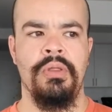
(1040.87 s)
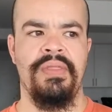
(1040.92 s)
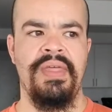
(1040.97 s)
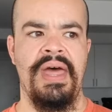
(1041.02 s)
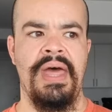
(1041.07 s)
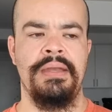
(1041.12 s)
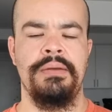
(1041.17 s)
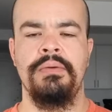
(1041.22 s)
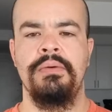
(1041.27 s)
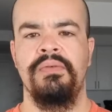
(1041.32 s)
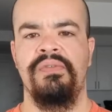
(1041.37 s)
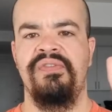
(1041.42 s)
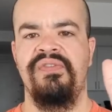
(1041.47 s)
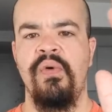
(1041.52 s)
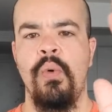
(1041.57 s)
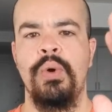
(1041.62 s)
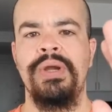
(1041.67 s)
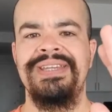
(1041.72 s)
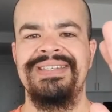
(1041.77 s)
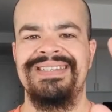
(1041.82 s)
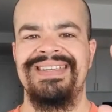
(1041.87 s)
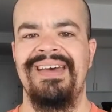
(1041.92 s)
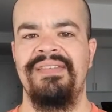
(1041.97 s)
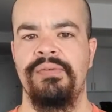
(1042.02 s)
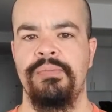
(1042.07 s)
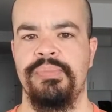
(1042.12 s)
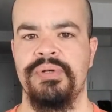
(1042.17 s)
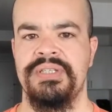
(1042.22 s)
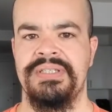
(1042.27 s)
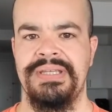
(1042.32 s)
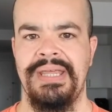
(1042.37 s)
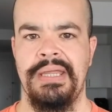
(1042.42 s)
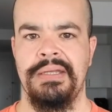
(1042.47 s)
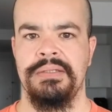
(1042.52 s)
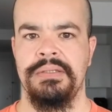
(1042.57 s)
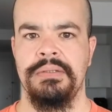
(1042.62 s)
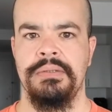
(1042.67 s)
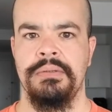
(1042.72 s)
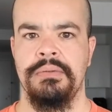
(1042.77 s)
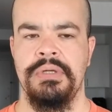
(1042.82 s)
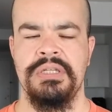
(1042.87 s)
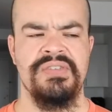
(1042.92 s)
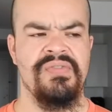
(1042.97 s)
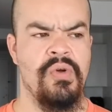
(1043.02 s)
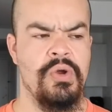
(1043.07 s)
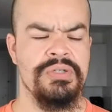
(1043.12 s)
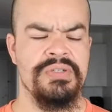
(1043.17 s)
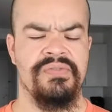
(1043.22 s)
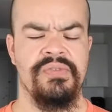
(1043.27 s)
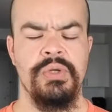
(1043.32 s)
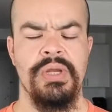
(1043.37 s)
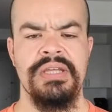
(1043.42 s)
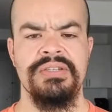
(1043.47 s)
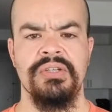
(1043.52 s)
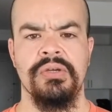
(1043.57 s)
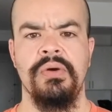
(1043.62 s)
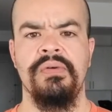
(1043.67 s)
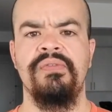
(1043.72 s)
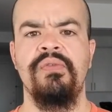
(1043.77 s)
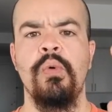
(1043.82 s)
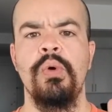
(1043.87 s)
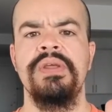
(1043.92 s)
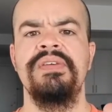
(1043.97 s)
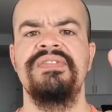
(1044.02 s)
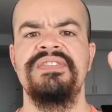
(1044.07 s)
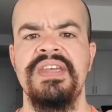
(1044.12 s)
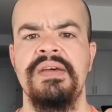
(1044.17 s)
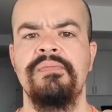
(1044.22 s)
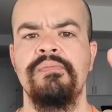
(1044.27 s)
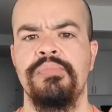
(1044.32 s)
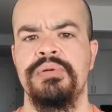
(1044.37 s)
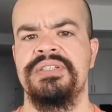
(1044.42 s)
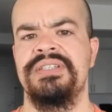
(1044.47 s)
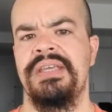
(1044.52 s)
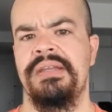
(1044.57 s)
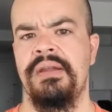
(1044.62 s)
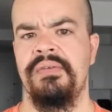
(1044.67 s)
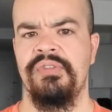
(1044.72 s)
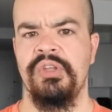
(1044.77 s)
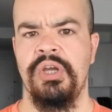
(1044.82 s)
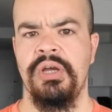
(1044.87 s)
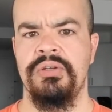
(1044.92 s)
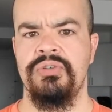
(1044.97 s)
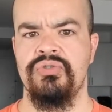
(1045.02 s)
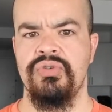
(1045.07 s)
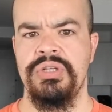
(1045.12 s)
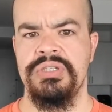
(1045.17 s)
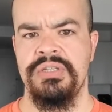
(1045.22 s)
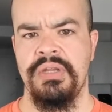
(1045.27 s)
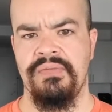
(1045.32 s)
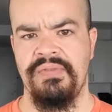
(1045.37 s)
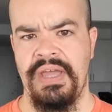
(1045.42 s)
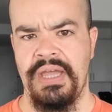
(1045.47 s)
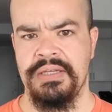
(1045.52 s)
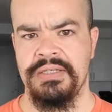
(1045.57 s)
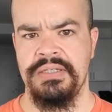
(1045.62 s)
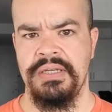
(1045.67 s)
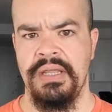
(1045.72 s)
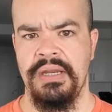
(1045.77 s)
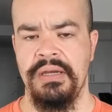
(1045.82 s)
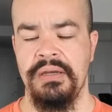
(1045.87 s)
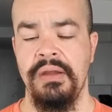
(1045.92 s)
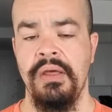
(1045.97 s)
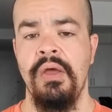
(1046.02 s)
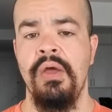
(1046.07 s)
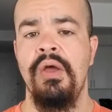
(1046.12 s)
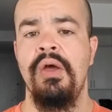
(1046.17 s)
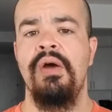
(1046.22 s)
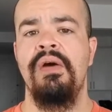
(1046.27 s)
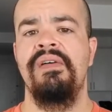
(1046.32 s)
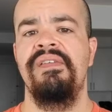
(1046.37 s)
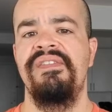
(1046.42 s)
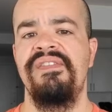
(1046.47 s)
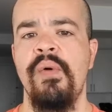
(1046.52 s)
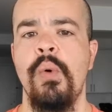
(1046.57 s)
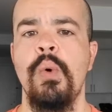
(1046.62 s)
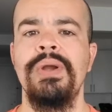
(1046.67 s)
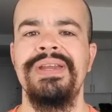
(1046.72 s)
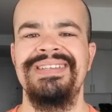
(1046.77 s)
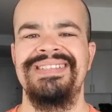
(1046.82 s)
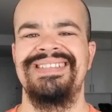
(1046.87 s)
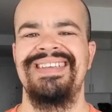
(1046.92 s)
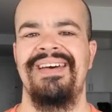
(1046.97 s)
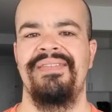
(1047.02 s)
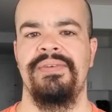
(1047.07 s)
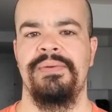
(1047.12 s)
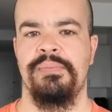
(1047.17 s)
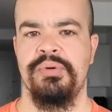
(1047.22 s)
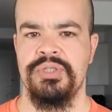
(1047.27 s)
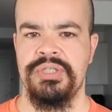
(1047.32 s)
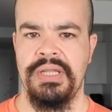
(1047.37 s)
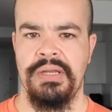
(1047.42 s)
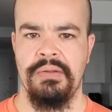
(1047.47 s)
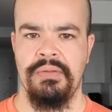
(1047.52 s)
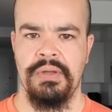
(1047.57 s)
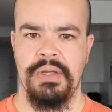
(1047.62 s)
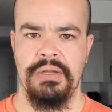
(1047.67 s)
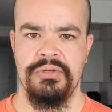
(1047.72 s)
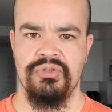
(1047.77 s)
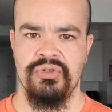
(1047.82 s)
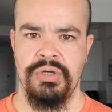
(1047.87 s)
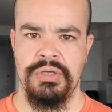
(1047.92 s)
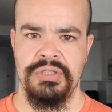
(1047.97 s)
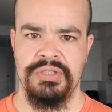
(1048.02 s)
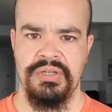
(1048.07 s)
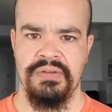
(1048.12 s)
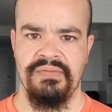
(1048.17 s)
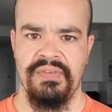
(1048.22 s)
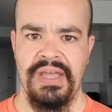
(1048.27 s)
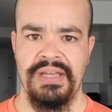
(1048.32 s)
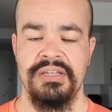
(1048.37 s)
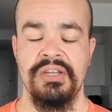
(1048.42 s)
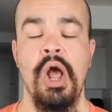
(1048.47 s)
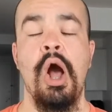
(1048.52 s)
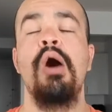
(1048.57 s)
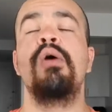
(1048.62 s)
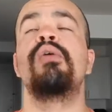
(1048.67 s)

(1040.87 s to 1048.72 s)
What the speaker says: that 47%, as far as a few days ago, 47% of the country is unvaccinated. 47% of the country is unvaccinated.